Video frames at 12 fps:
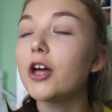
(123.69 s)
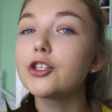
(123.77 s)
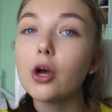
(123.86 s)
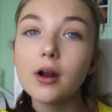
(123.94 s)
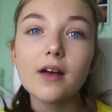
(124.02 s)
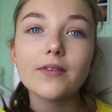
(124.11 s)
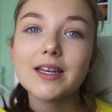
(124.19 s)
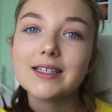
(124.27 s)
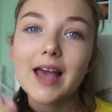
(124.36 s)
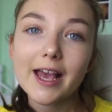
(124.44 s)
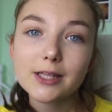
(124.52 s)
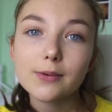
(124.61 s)
I don't have any
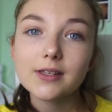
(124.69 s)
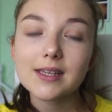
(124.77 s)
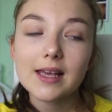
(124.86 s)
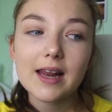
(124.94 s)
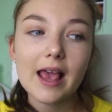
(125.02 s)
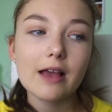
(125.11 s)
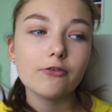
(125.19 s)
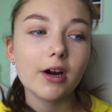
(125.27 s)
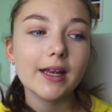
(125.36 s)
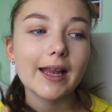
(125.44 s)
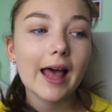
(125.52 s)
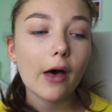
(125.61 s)
textbooks in here
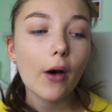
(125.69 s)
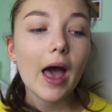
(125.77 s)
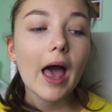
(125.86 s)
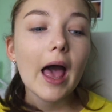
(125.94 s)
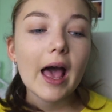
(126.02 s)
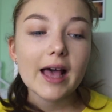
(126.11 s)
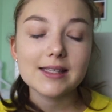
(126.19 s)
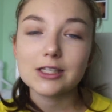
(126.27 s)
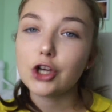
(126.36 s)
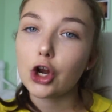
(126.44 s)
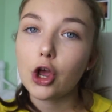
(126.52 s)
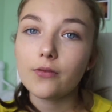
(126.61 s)
right now as I
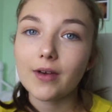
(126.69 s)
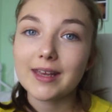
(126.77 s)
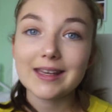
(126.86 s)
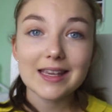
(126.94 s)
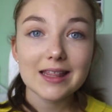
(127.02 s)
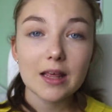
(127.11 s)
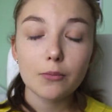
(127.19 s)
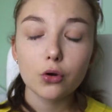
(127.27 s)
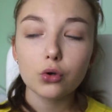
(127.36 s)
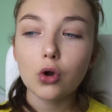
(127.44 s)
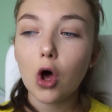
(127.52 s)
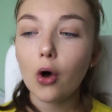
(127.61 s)
don't know if I need them
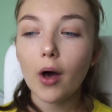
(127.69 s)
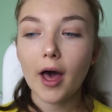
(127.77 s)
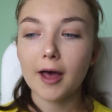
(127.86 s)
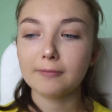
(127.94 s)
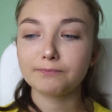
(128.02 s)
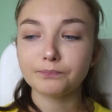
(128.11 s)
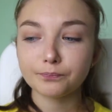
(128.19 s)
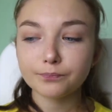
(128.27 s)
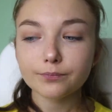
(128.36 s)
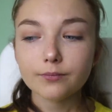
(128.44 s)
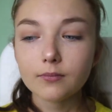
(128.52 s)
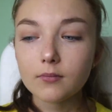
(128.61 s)
or not.
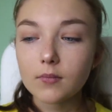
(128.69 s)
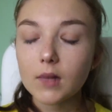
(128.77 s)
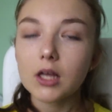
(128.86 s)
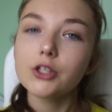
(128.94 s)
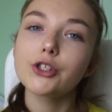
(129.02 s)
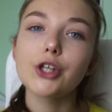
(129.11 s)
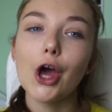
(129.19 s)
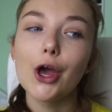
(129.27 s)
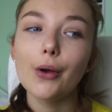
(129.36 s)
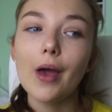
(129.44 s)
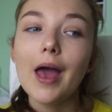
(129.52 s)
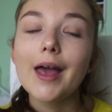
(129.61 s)

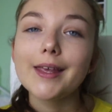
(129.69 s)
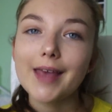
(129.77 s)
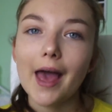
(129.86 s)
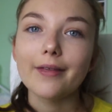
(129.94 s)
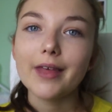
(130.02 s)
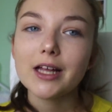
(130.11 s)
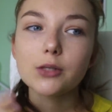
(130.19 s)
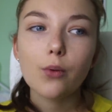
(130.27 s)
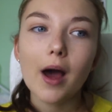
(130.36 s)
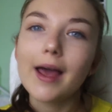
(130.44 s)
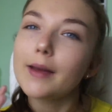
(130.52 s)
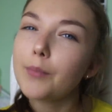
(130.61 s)
So yeah, that's
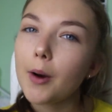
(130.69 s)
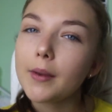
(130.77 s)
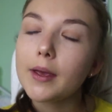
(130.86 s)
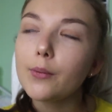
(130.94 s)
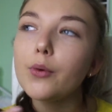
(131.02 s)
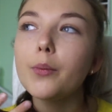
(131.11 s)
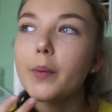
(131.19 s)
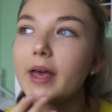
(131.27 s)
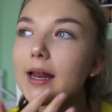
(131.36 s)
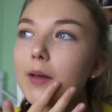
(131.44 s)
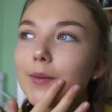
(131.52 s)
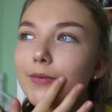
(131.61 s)
why it probably will be
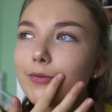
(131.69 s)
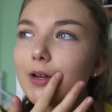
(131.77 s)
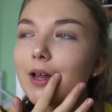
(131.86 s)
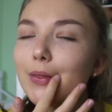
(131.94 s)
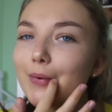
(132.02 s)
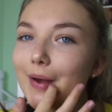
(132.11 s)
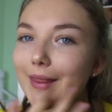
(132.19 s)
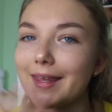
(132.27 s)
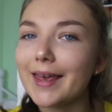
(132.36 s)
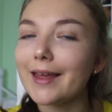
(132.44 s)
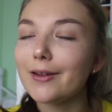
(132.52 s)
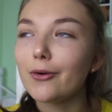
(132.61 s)
a little bit fuller throughout the
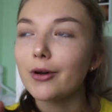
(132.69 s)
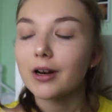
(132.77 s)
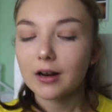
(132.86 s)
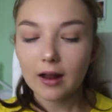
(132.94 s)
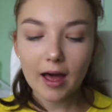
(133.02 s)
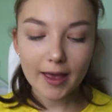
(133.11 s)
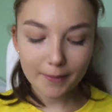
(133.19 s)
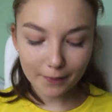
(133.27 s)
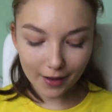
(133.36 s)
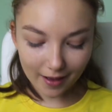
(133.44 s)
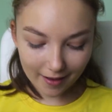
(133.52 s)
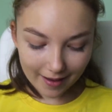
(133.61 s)
year, not gonna lie,
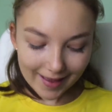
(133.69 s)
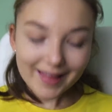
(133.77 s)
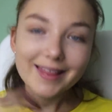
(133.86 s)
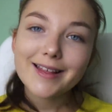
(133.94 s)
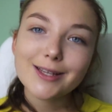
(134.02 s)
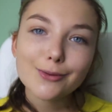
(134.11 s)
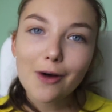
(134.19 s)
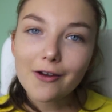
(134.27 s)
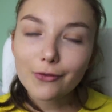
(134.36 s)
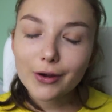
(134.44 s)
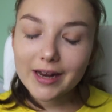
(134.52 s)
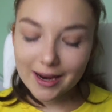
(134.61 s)
but this is what
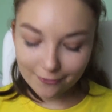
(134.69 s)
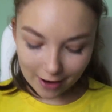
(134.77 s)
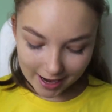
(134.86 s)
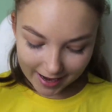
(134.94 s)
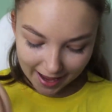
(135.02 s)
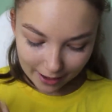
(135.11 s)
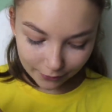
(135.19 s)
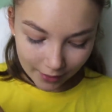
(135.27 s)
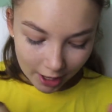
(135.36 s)
I've got in here right now.